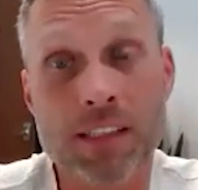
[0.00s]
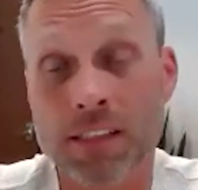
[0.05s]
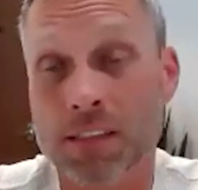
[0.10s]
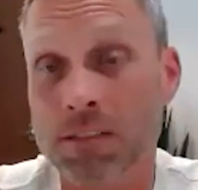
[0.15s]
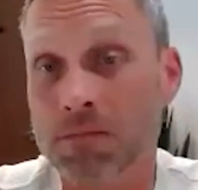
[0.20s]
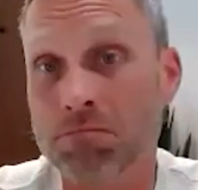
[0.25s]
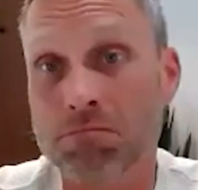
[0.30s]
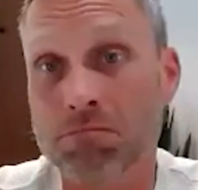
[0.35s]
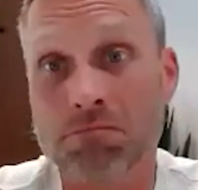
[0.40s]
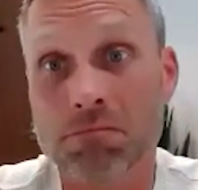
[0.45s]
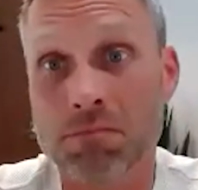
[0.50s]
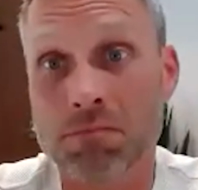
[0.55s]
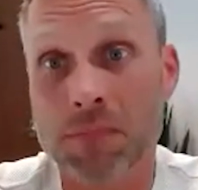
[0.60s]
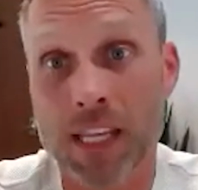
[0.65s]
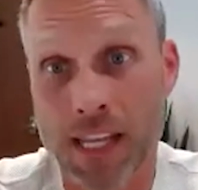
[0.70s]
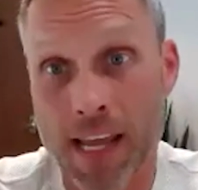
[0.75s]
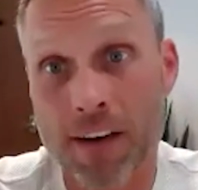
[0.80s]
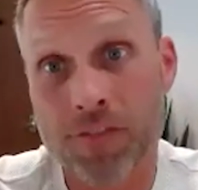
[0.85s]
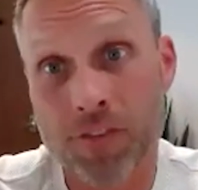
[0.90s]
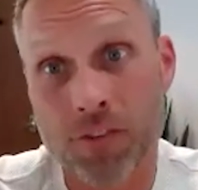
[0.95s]
And
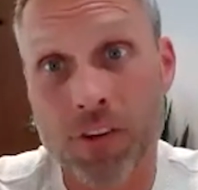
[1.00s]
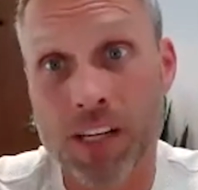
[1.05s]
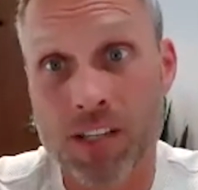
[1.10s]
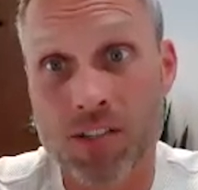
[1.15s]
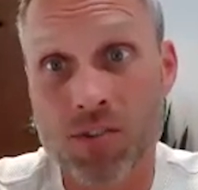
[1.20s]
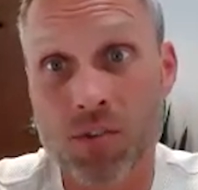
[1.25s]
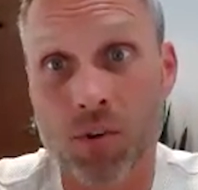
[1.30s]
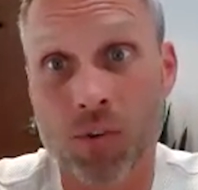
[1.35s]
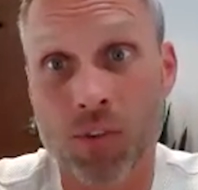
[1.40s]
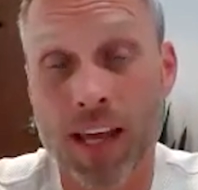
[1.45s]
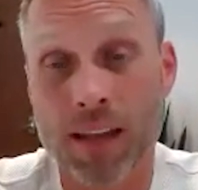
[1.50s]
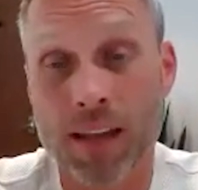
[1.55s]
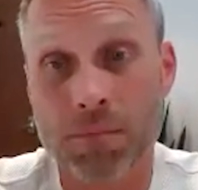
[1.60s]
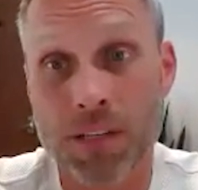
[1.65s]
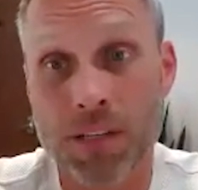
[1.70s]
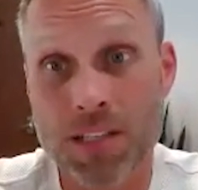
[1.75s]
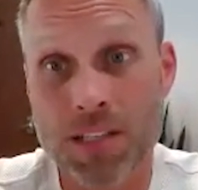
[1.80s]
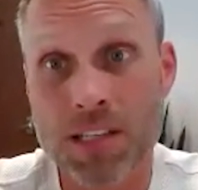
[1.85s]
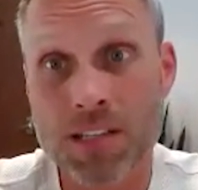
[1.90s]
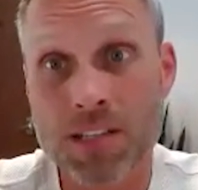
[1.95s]
after I sold that
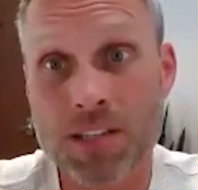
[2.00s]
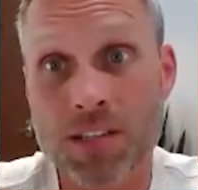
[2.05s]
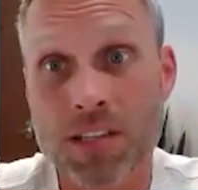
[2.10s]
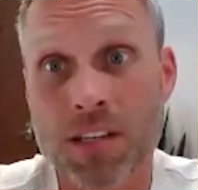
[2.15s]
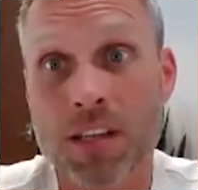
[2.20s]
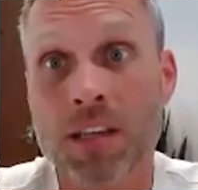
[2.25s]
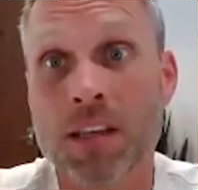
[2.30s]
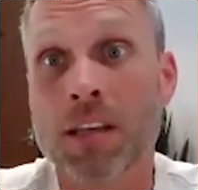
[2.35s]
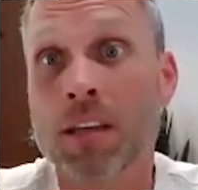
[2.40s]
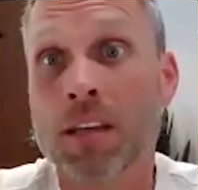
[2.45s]
business,